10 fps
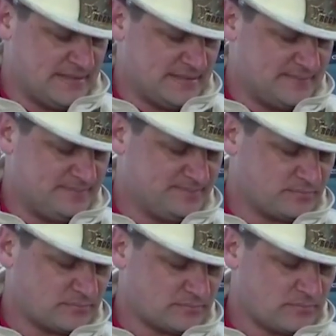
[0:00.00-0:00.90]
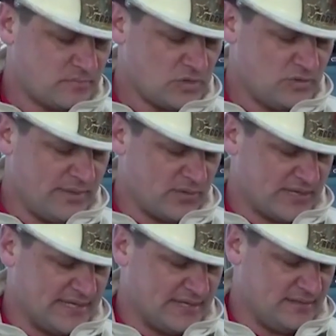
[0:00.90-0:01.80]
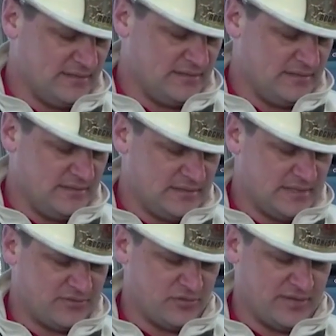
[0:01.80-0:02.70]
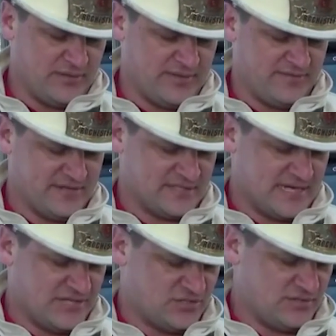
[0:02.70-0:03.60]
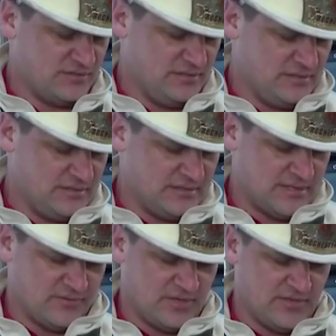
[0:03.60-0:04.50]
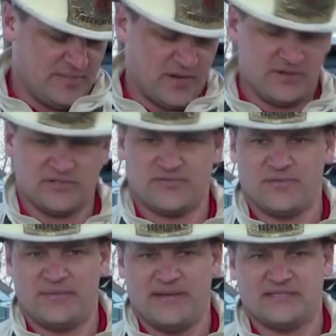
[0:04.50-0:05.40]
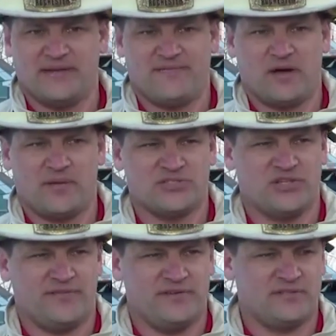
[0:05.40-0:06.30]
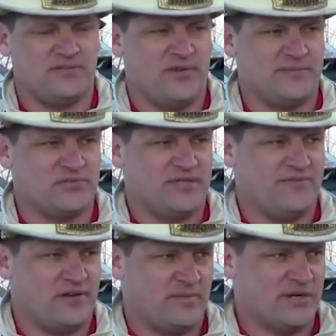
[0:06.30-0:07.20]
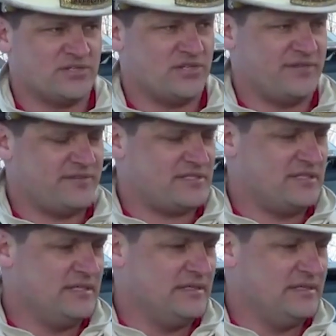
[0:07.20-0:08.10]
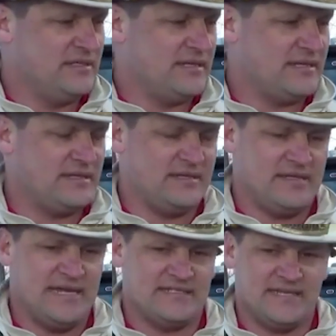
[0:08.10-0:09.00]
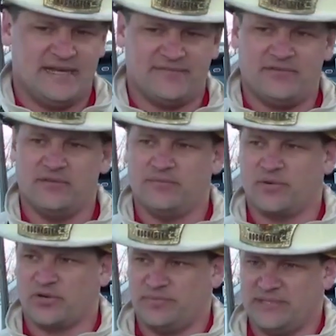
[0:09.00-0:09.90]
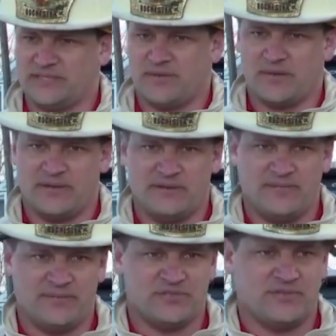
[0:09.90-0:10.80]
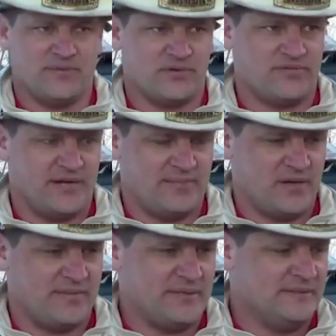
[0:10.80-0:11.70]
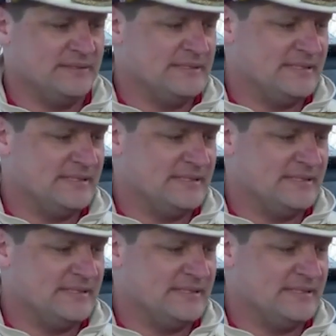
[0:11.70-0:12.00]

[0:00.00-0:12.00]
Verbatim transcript: Um, we'll be working through the night with the investigation uh, with all the partners from the Maine State Fire Marshal's Office, New Hampshire State Fire Marshal's Office, uh, the ATF, Berwick Police Department, members of the Berwick Fire Department.